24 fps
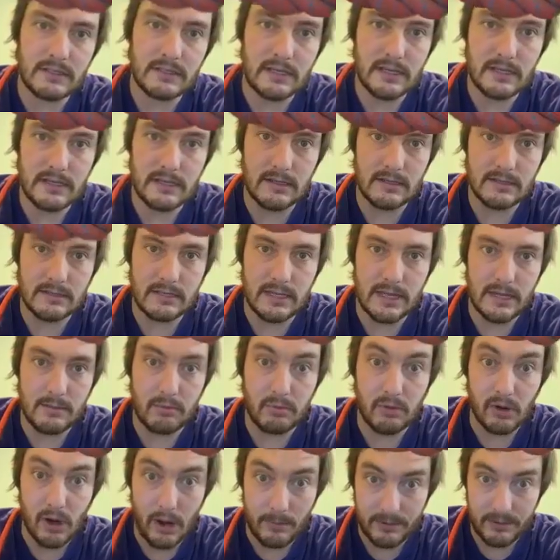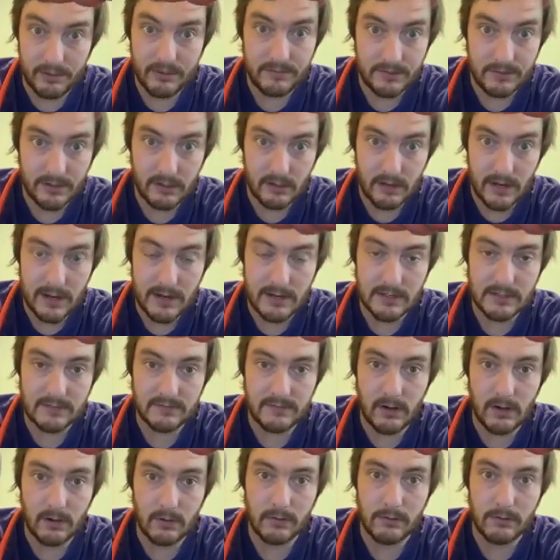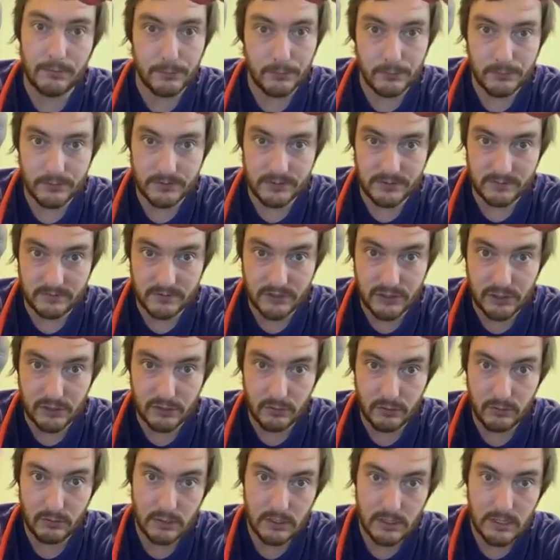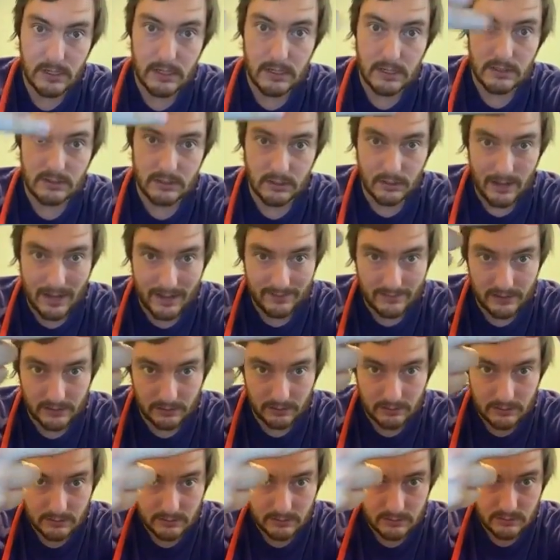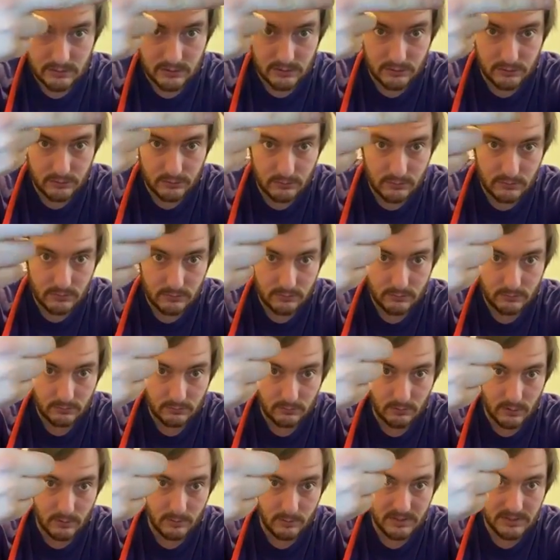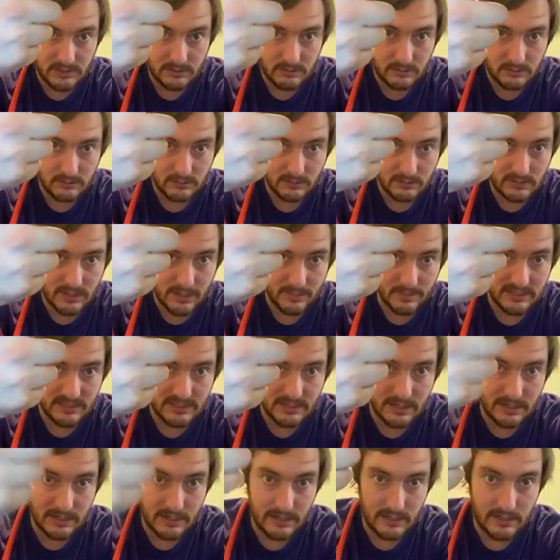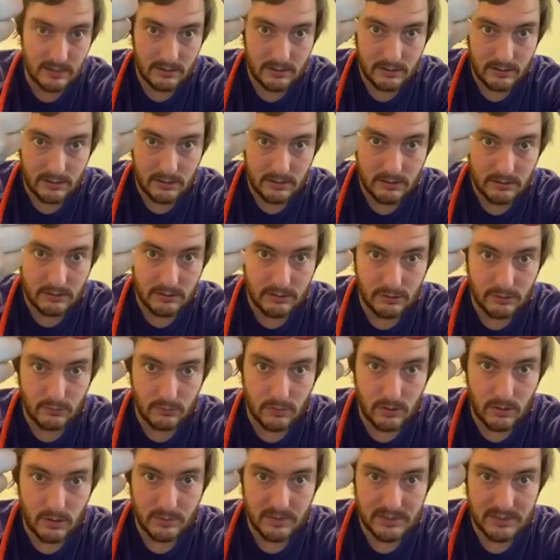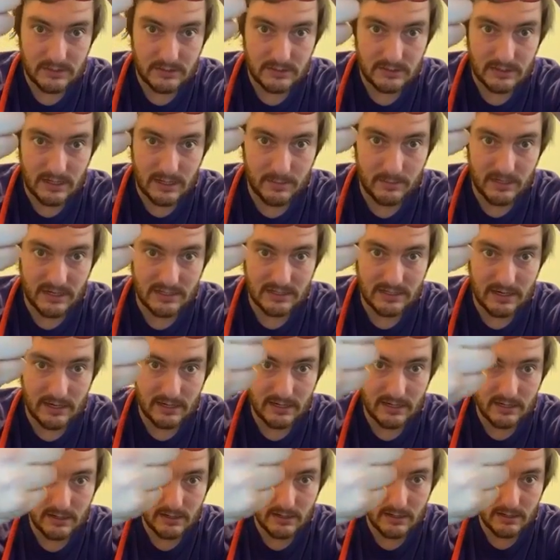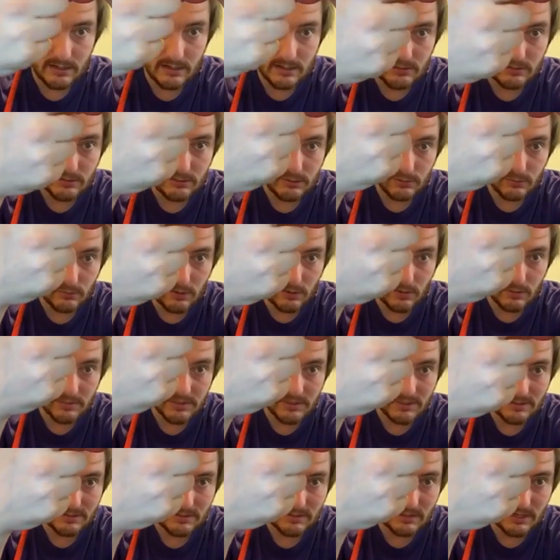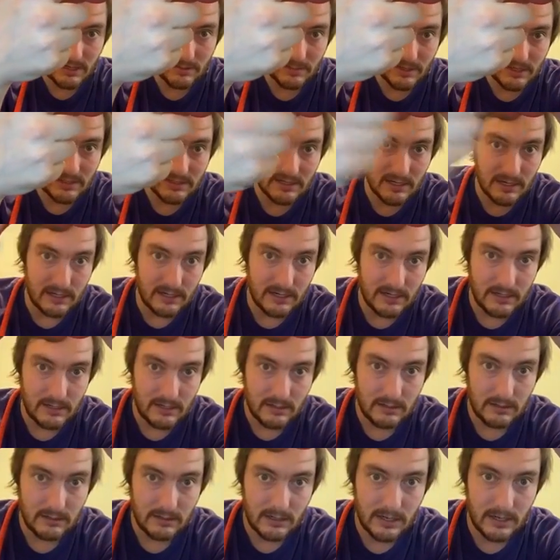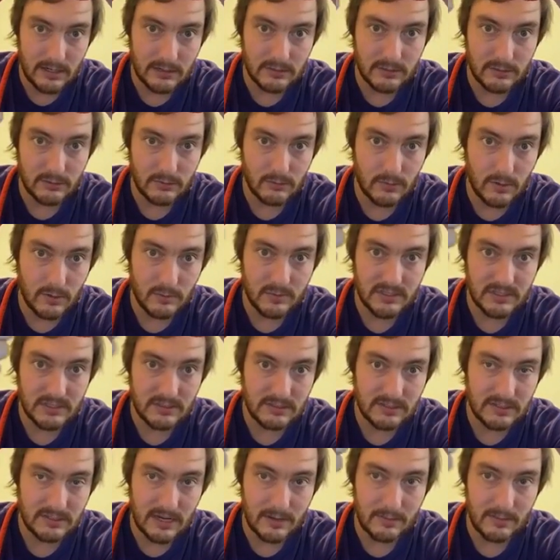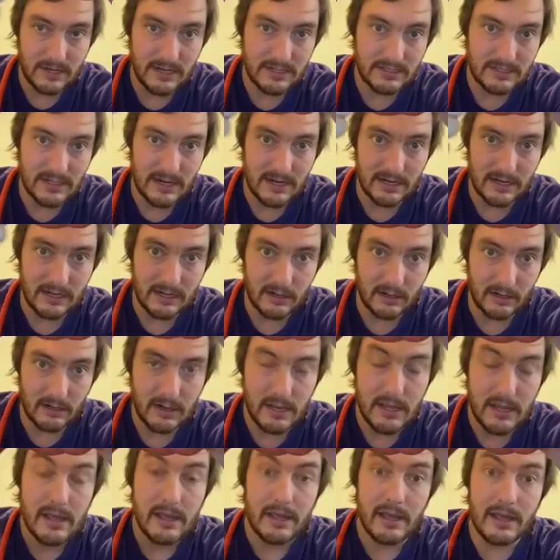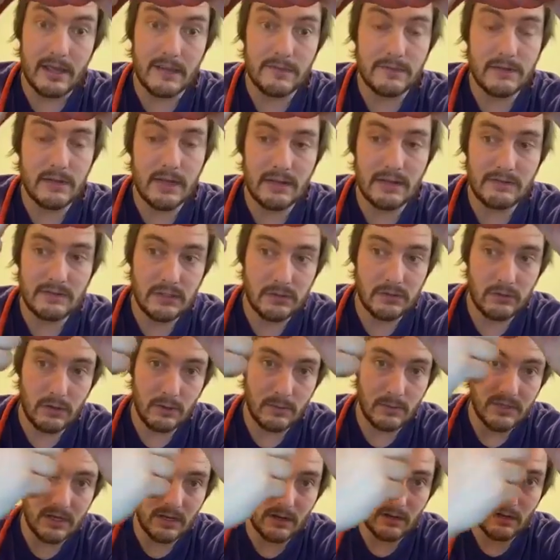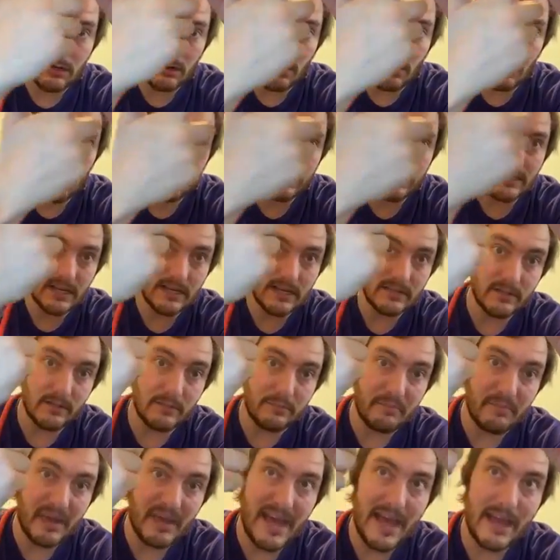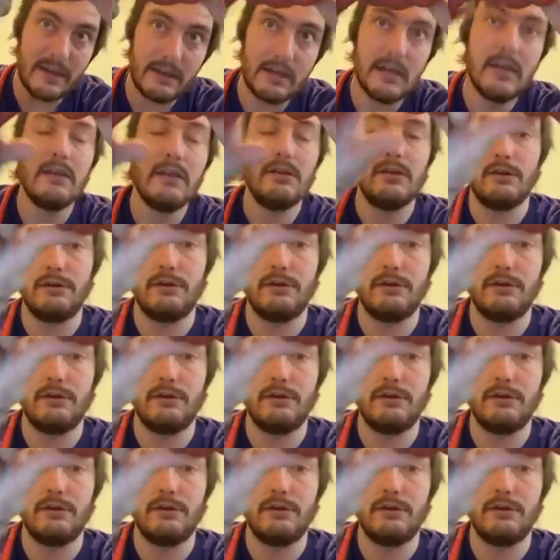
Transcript: is a proper figure eight is follow the rules of 2. So having 2 ropes side by side here, 2 ropes side by side here, 2 ropes side by side here, and 2 ropes side by side here. If you have 2 ropes on all the sides on the back, you're